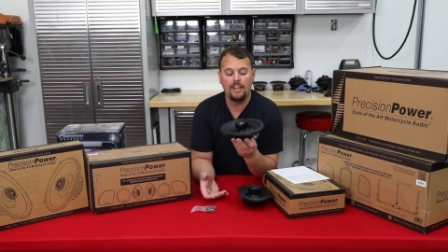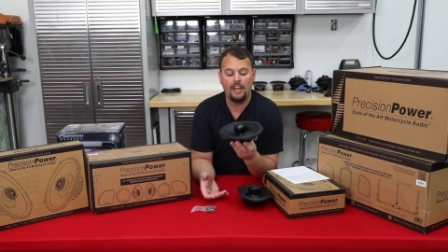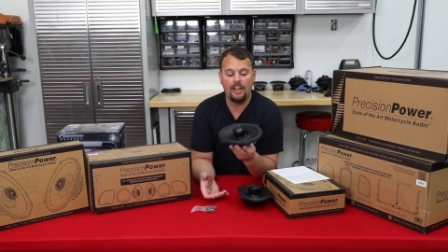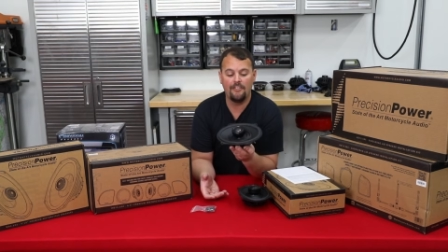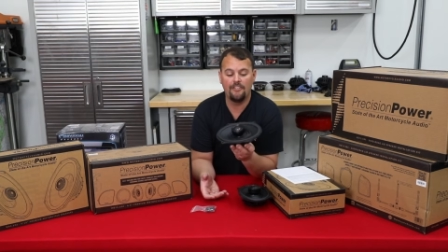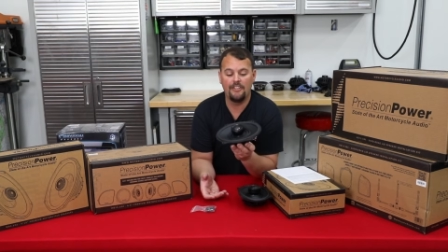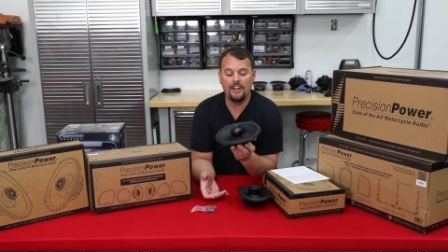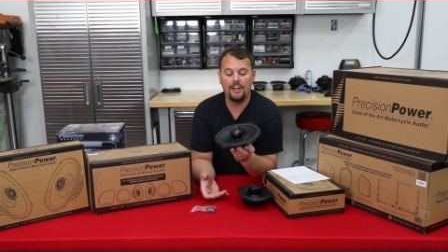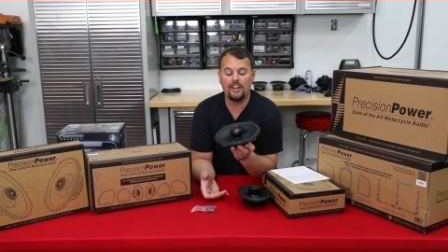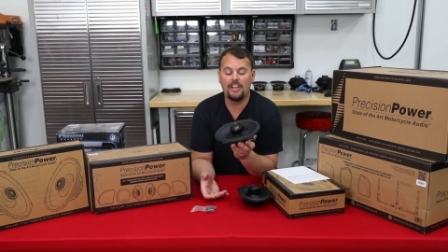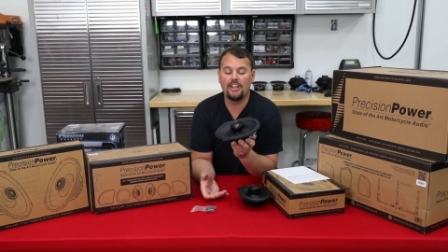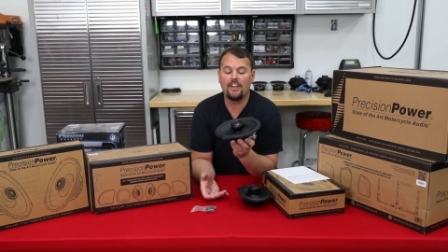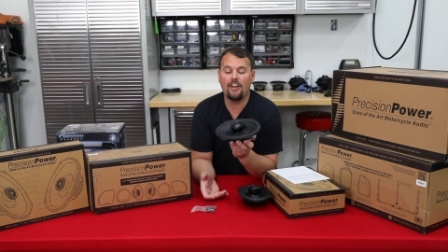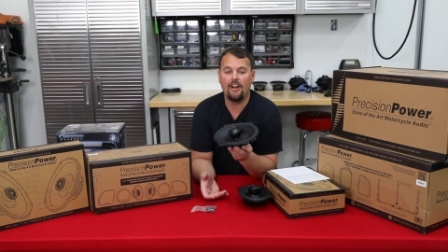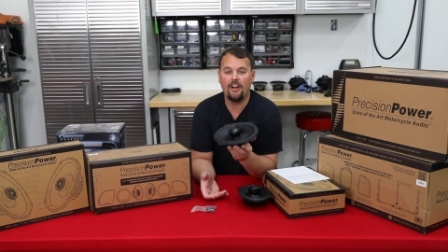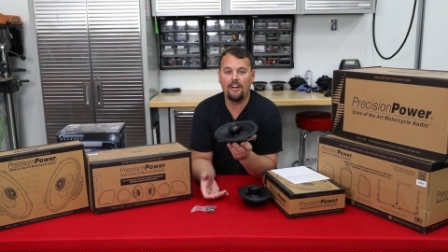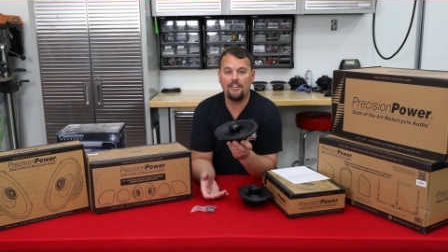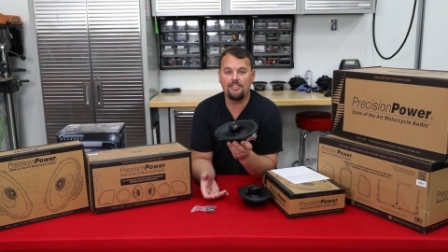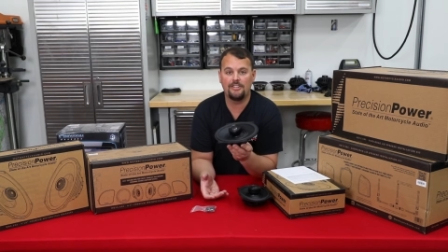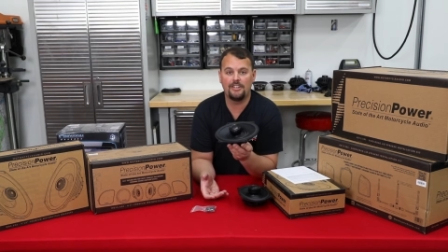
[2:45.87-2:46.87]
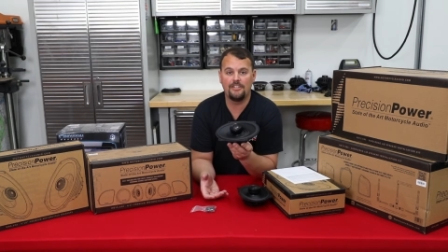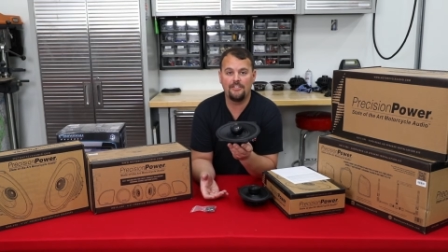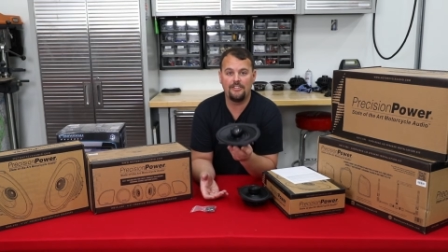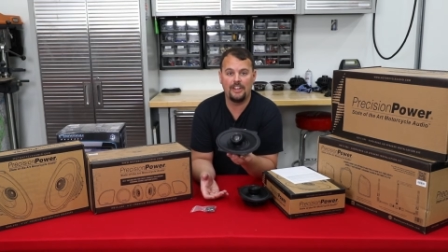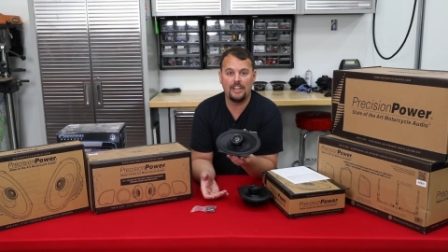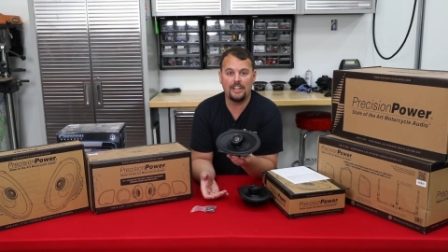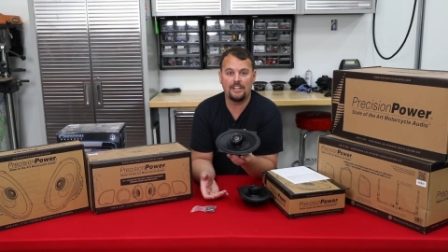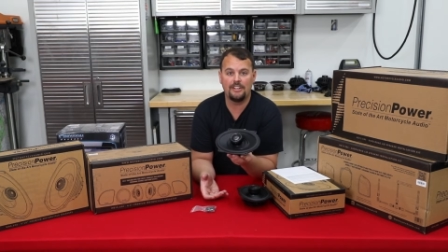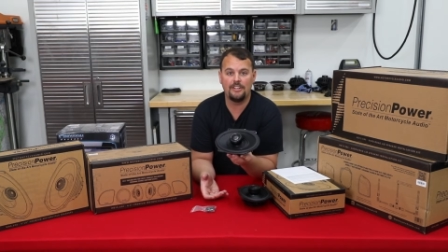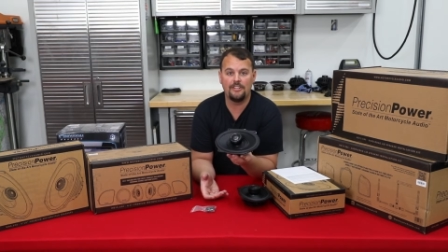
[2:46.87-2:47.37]
a very
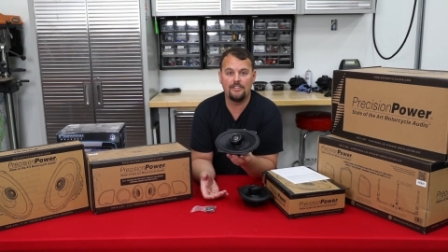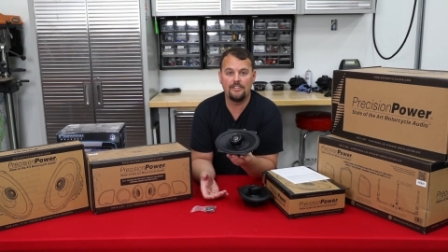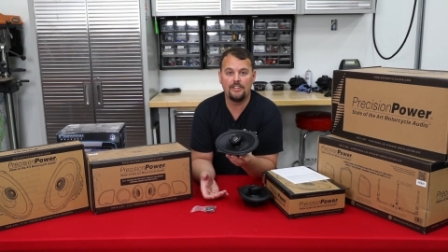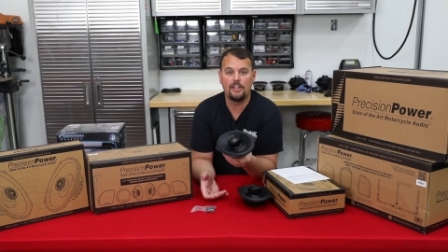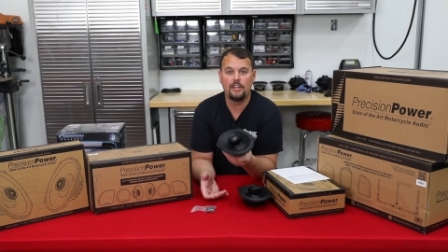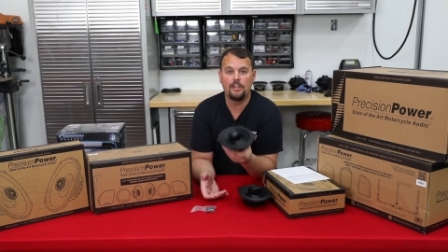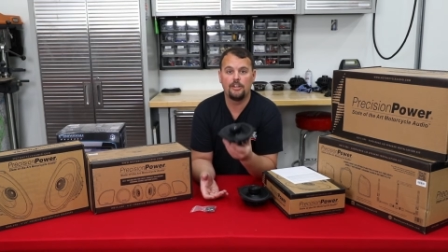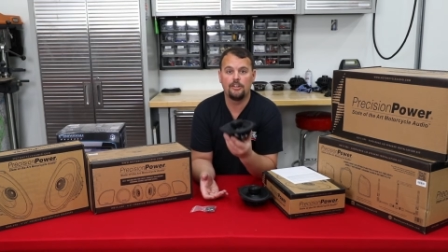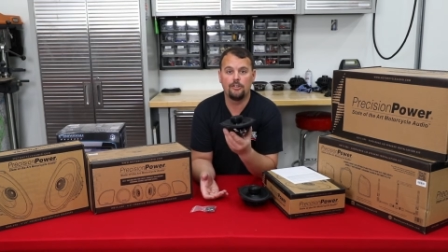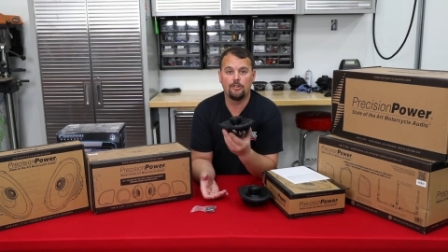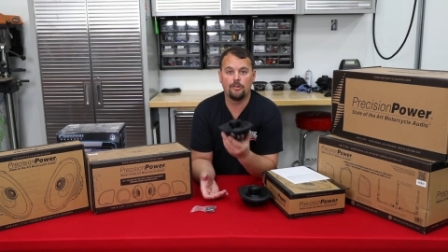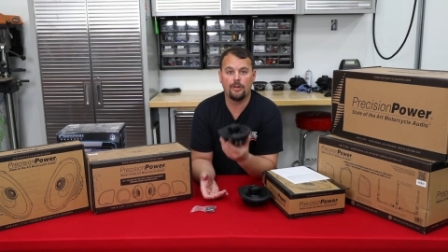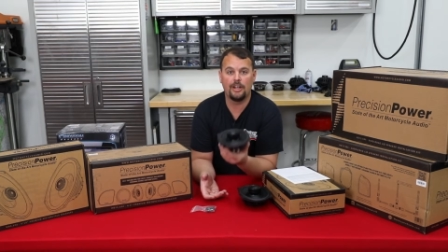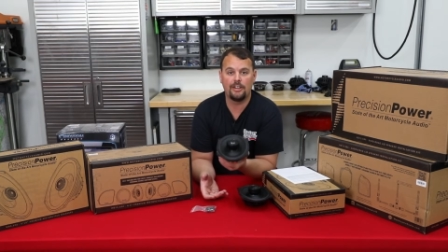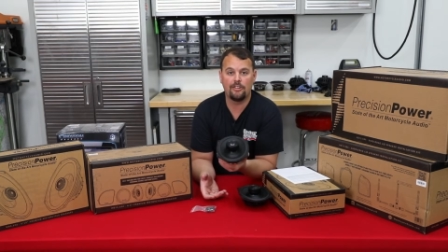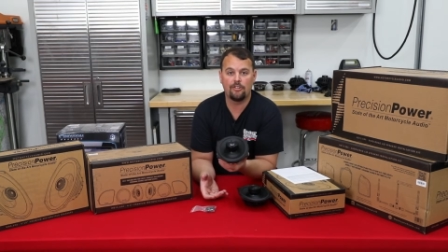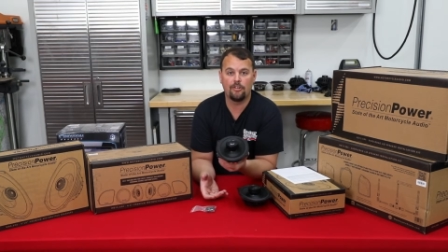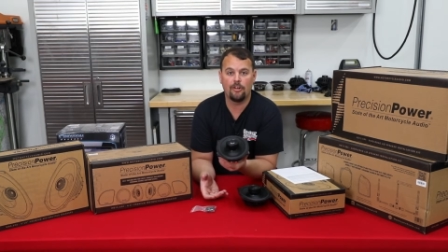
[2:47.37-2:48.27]
cost-effective direct